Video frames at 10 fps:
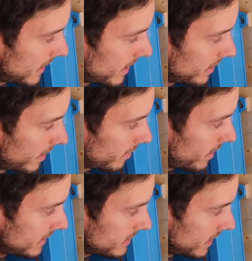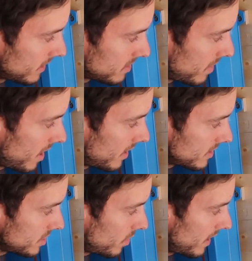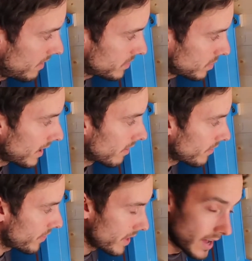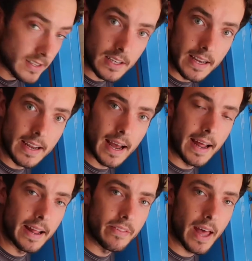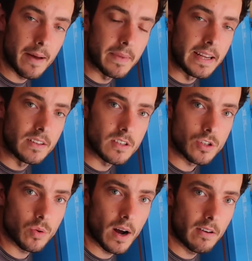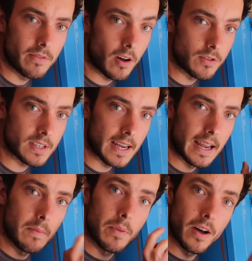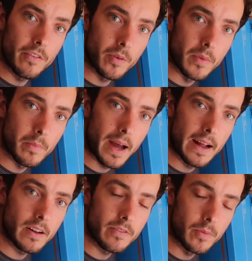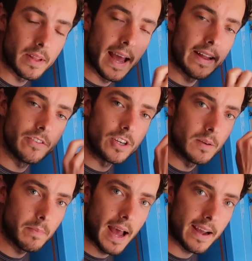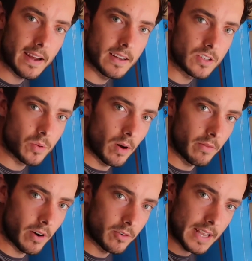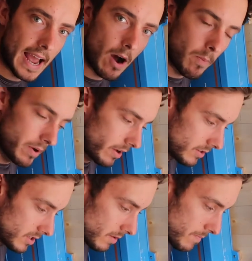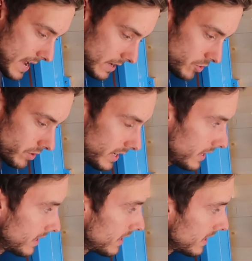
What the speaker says: an Orion TR Smart 12-12-30, and that means 12 volts input from the back, from the engine back, 12 volts output to the battery,